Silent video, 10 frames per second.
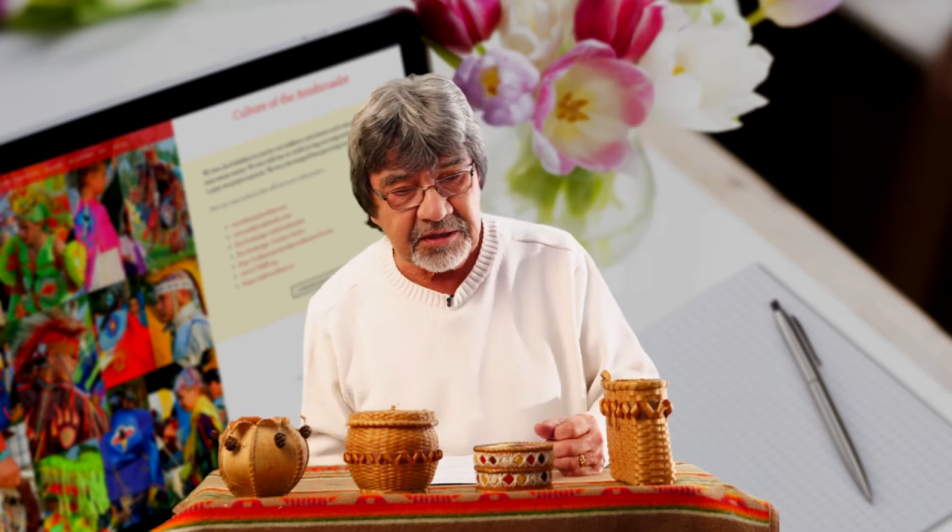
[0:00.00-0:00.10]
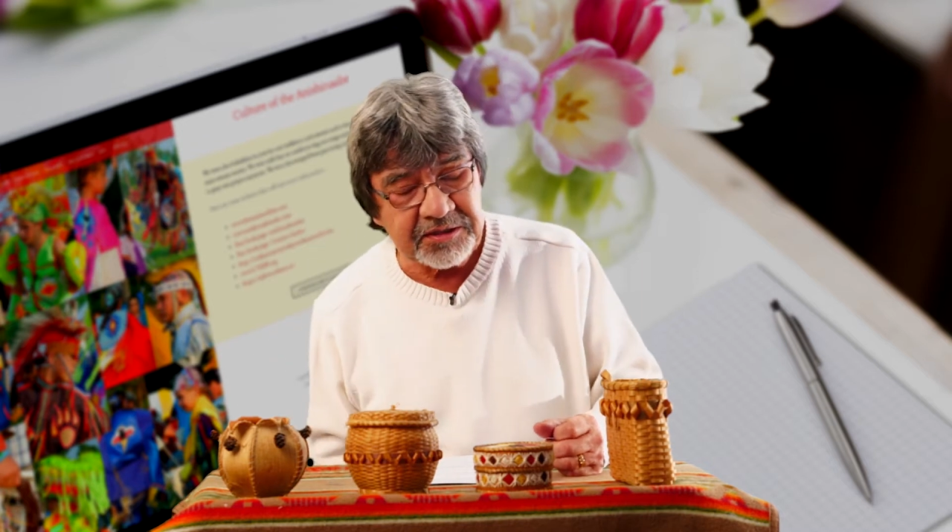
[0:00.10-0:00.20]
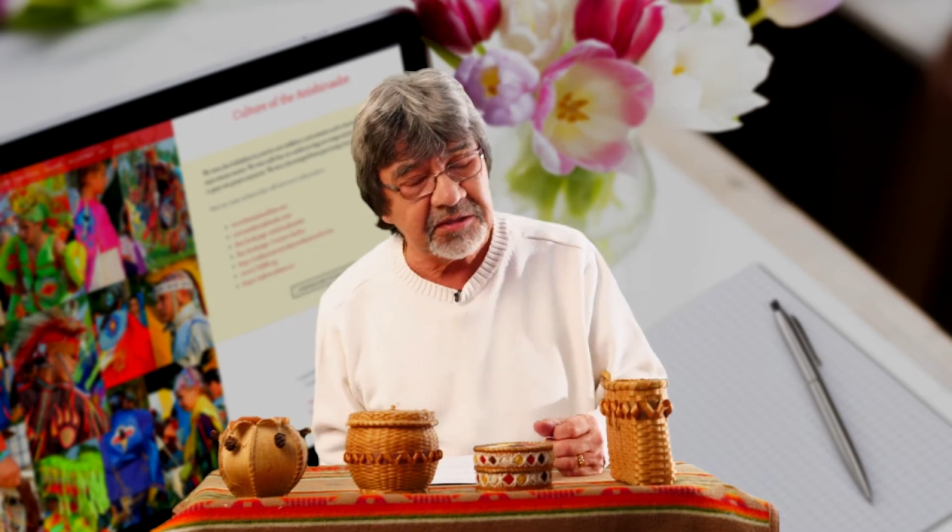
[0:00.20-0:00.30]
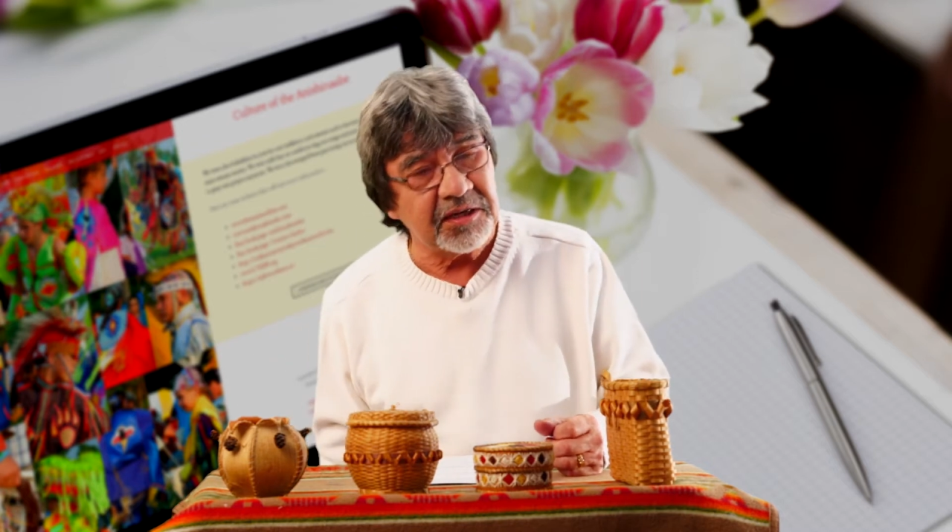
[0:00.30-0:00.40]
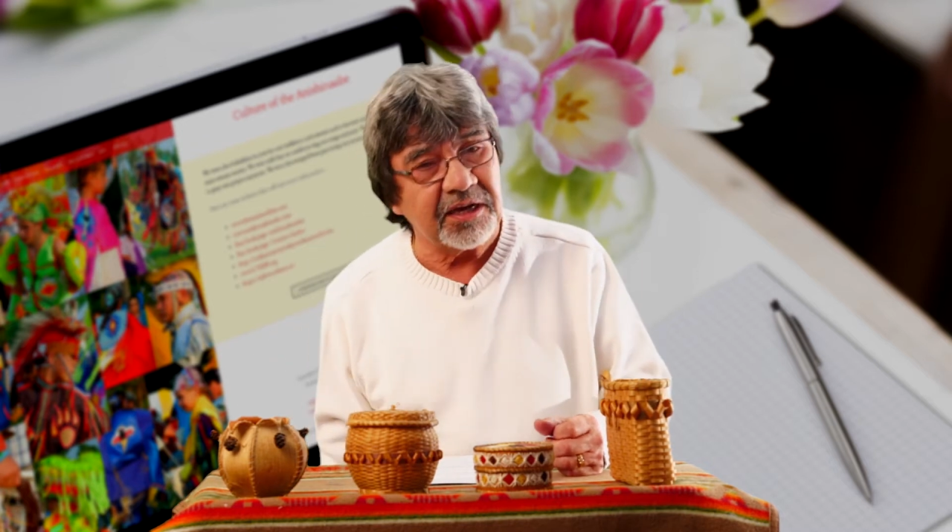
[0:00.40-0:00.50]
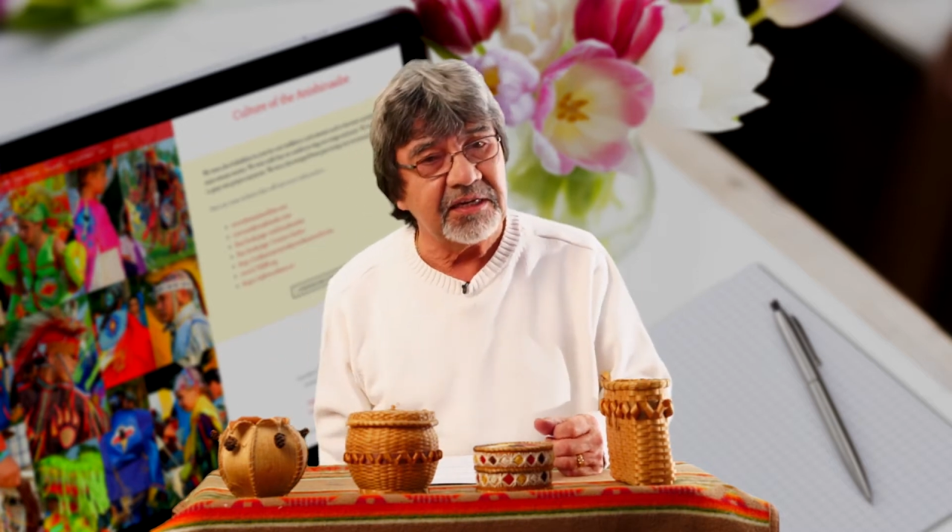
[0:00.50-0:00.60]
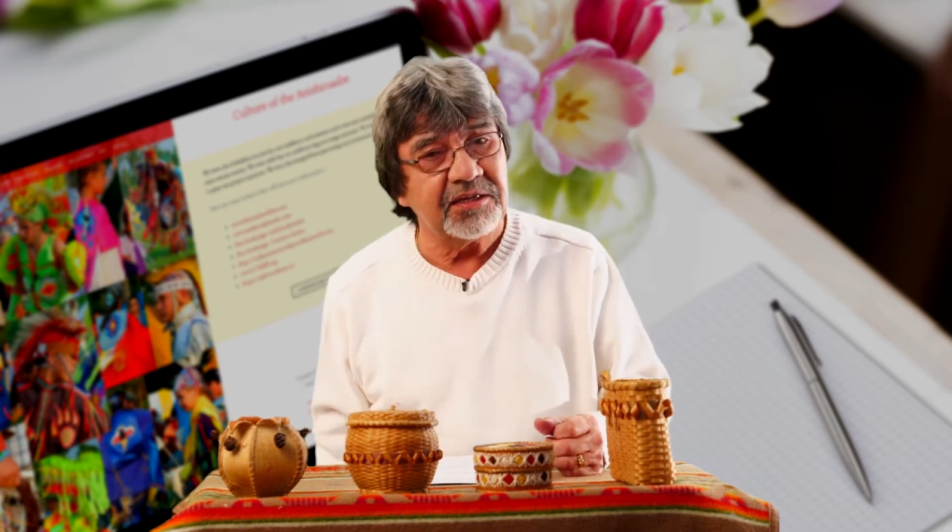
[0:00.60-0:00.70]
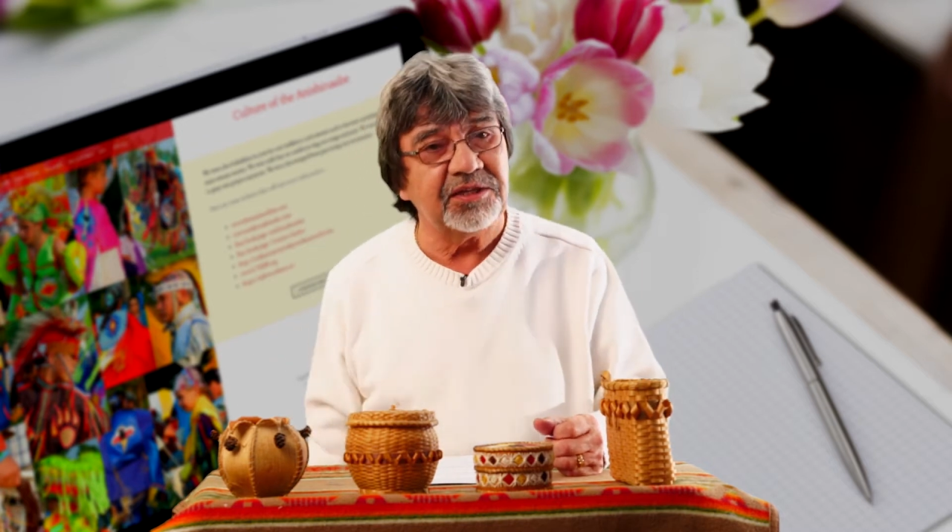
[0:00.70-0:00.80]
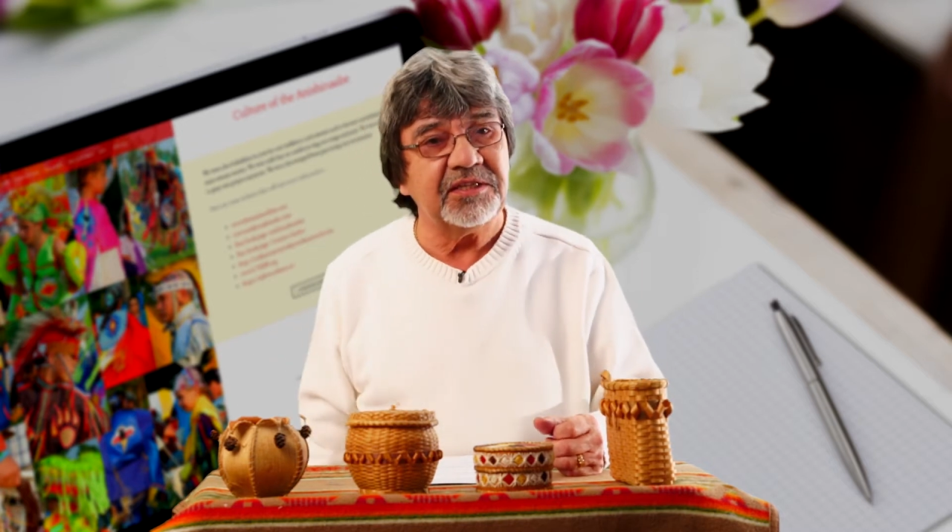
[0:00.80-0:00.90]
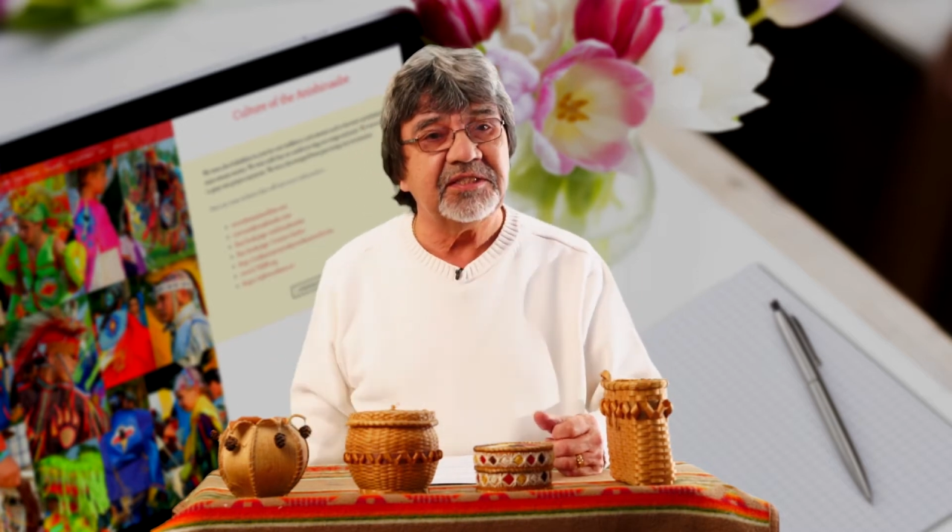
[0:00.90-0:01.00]
this is the kind
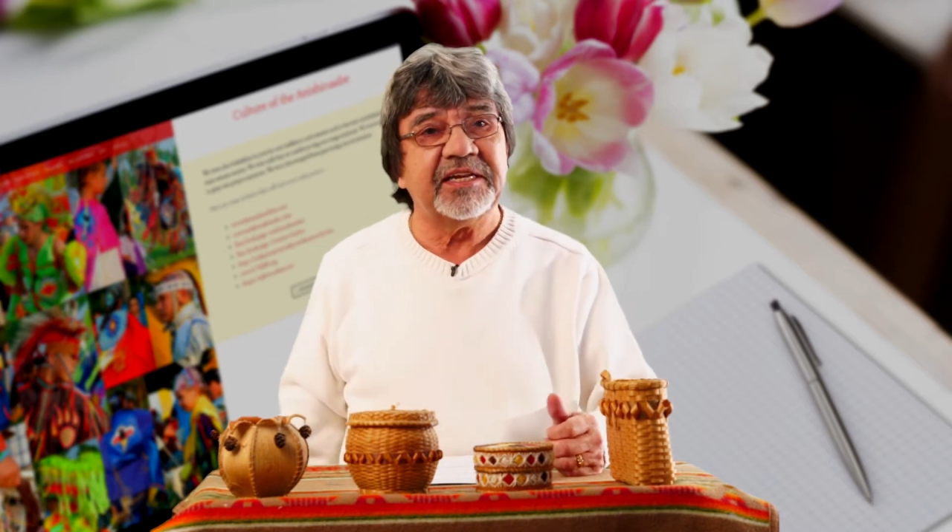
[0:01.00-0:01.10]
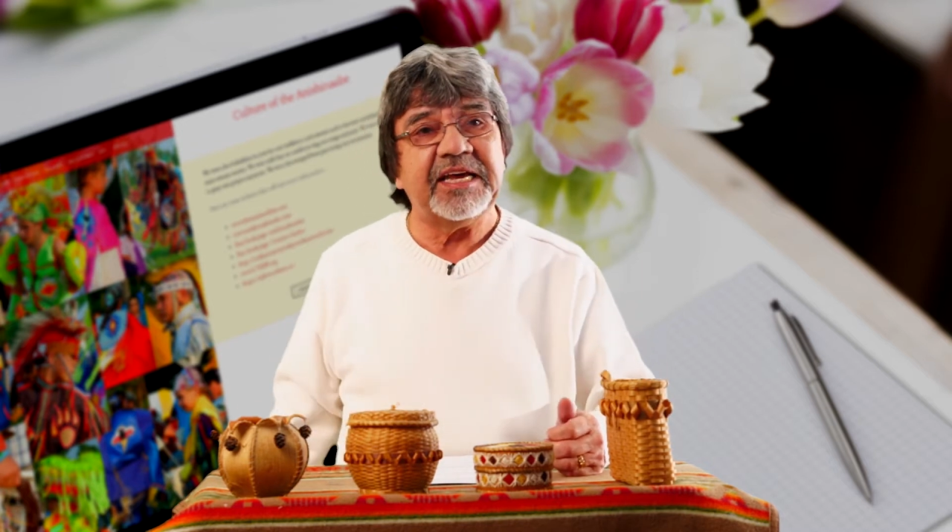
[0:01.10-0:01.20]
of things that